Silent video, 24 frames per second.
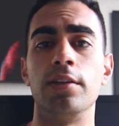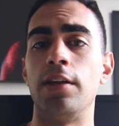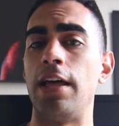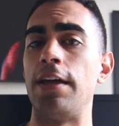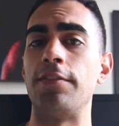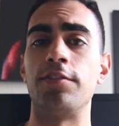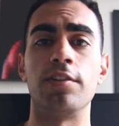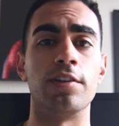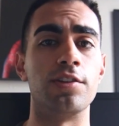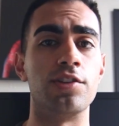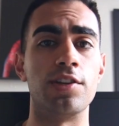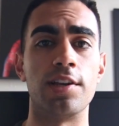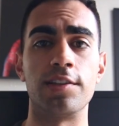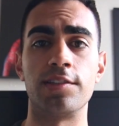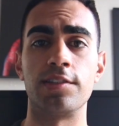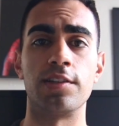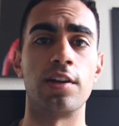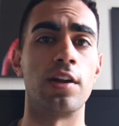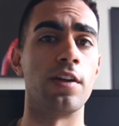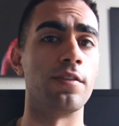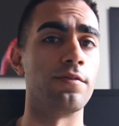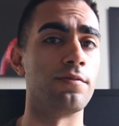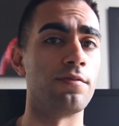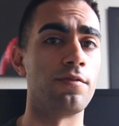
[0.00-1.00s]
have to adjust
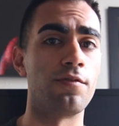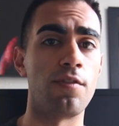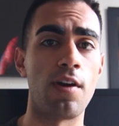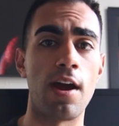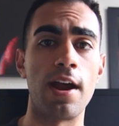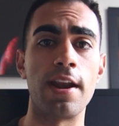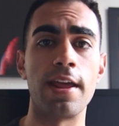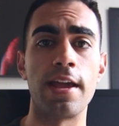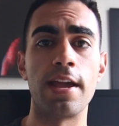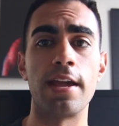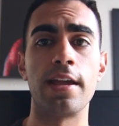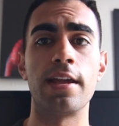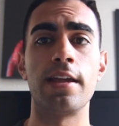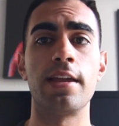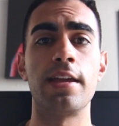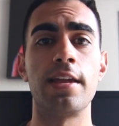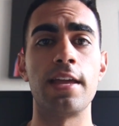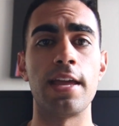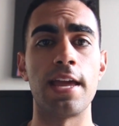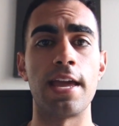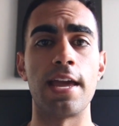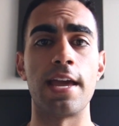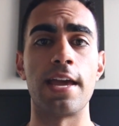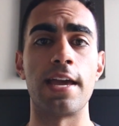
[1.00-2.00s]
it on Friday,
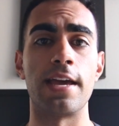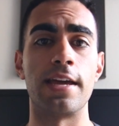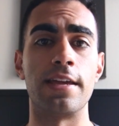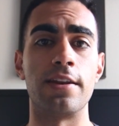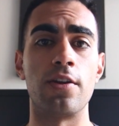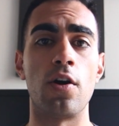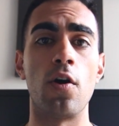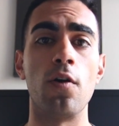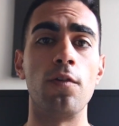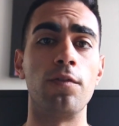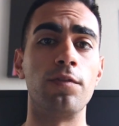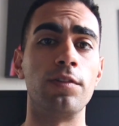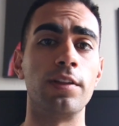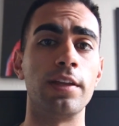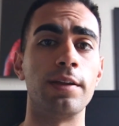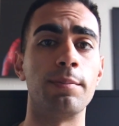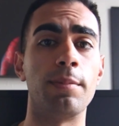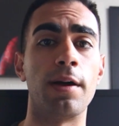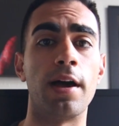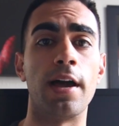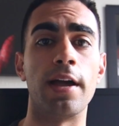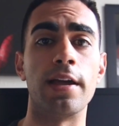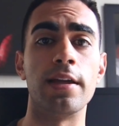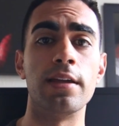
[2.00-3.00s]
and hopefully
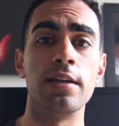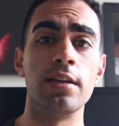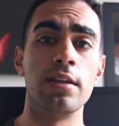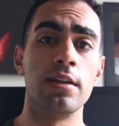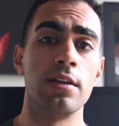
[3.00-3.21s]
by